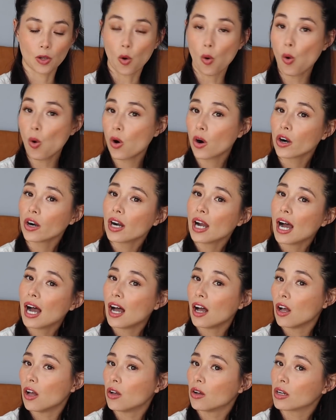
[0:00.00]
or
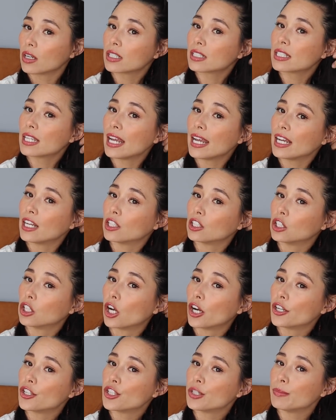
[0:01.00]
I'll take
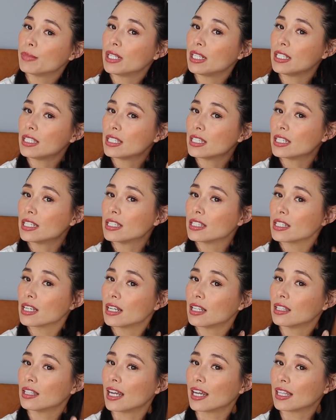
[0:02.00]
larger pieces
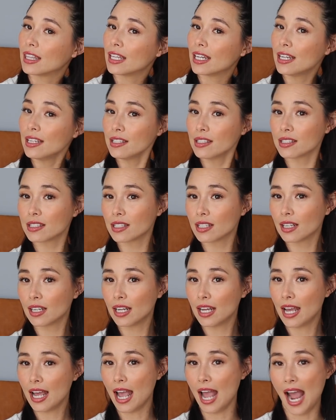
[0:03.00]
like this,
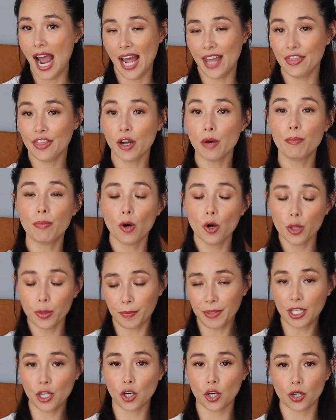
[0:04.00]
and they'll both
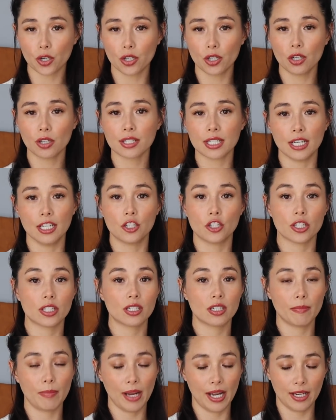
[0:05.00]
be curled. It
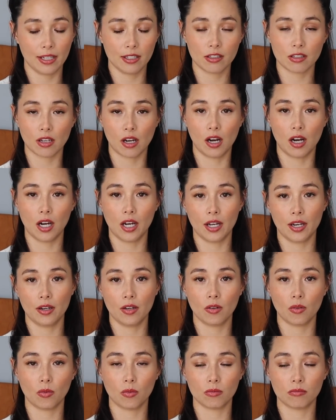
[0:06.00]
just depends
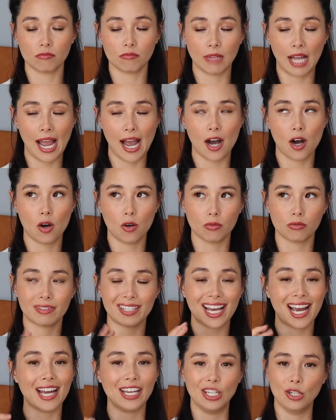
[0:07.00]
on how
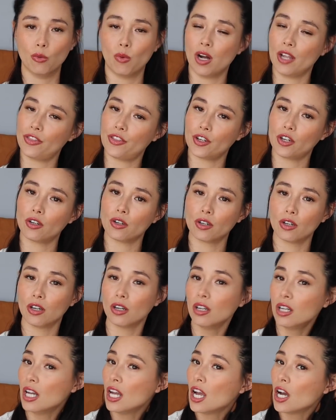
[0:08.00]
tight you want the
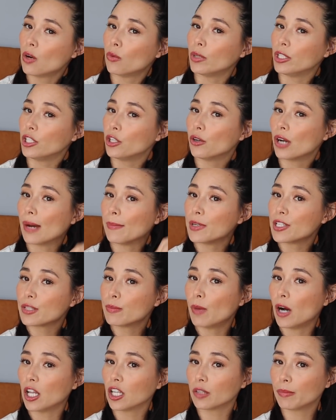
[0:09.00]
curl. When you grab a
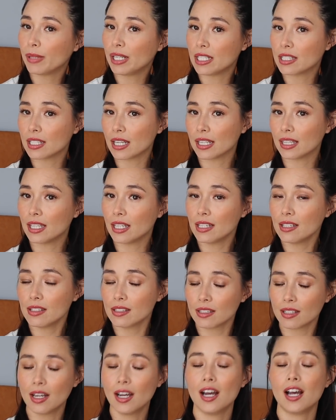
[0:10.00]
smaller piece like this,